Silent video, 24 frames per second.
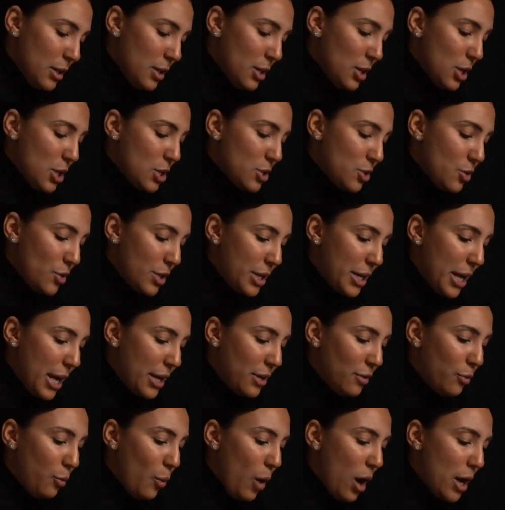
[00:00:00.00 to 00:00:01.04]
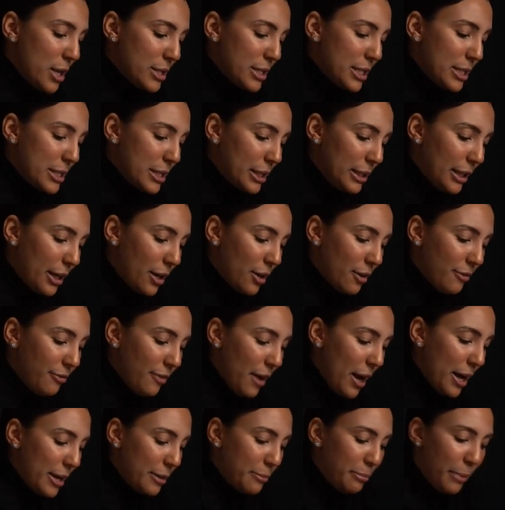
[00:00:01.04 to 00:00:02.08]
So the Knight of Wands is
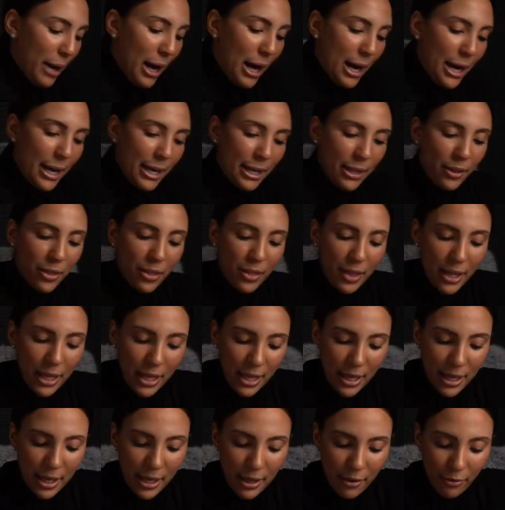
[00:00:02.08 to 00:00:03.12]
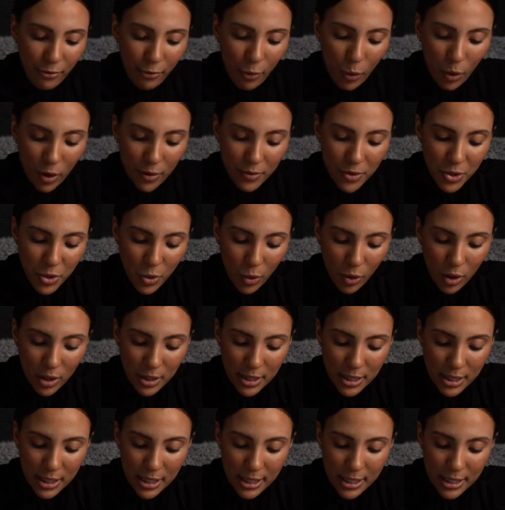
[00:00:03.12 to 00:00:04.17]
clarified by the Four of
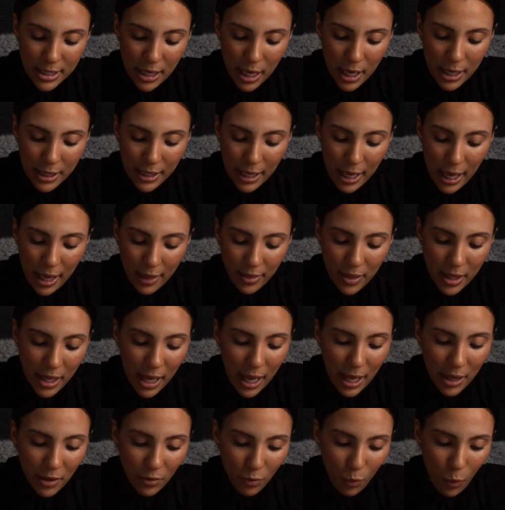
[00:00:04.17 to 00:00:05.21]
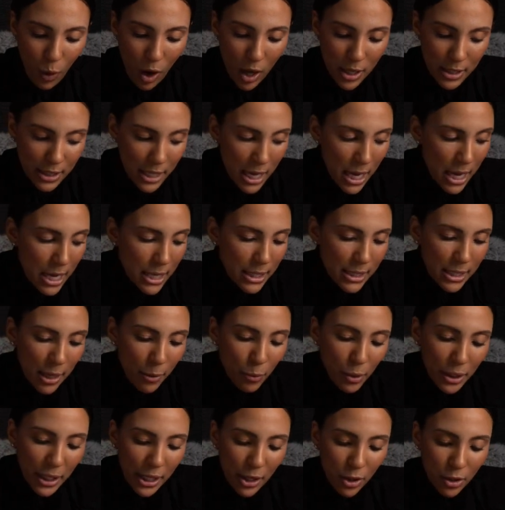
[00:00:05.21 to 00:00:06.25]
Swords, the Sun, and the Eight of Wands.
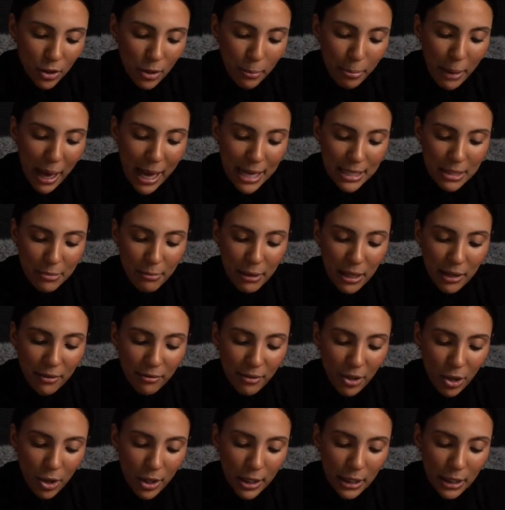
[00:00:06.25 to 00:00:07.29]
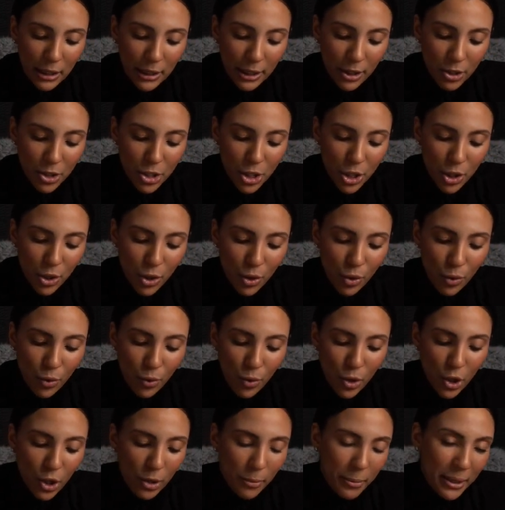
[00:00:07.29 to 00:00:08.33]
Someone here in the past made it very clear to you,
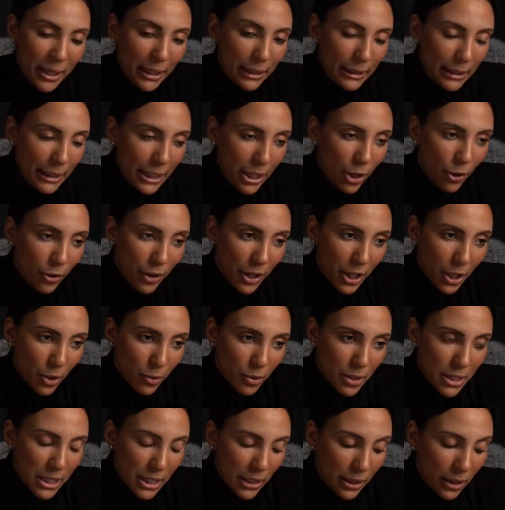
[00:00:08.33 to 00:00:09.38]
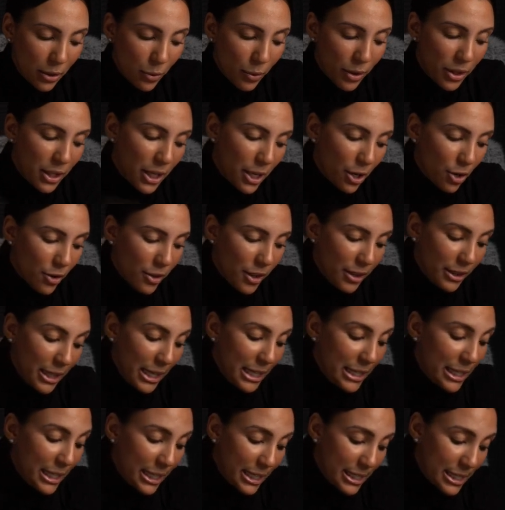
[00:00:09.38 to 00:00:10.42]
could have been a Leo that you were dealing with here, that they
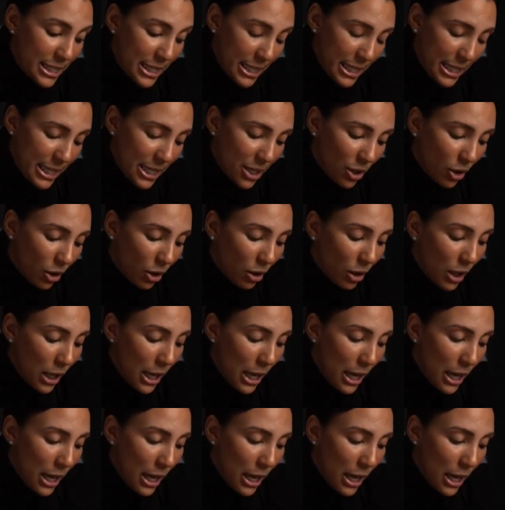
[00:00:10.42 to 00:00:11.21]
needed to heal.